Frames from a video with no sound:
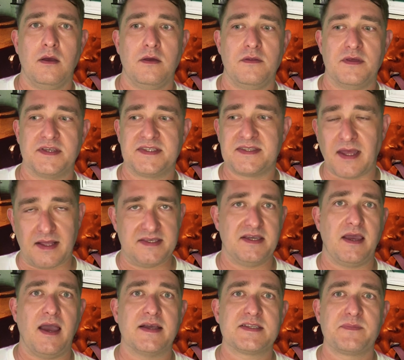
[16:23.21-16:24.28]
the static
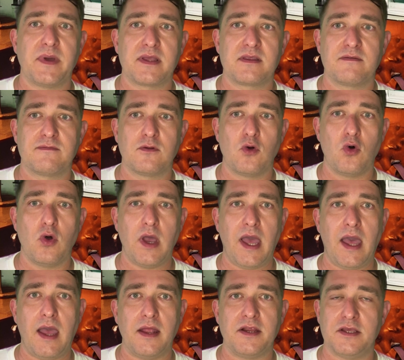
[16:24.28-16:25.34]
aspect of law,
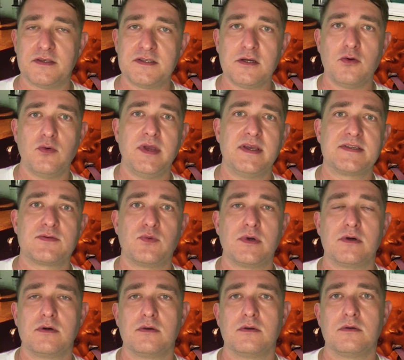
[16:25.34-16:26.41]
and in 2 weeks
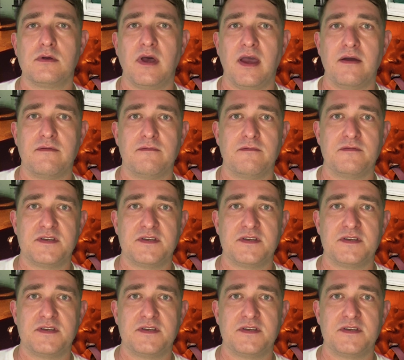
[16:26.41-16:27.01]
we'll have